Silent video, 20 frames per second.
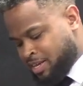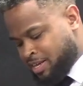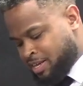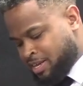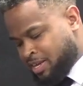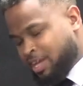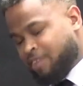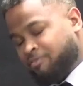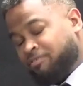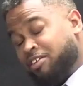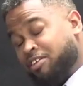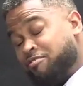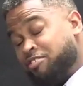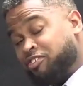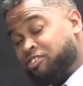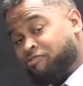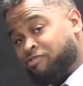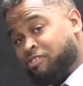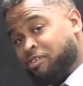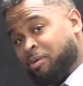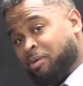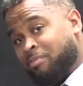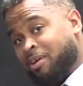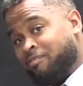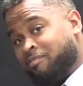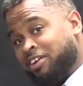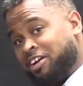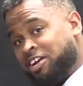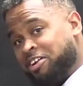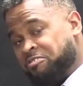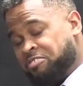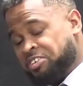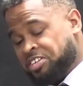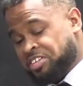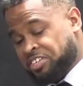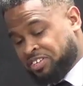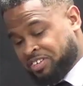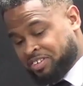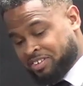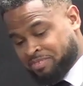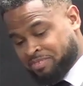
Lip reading: If there is a throne above, and there is,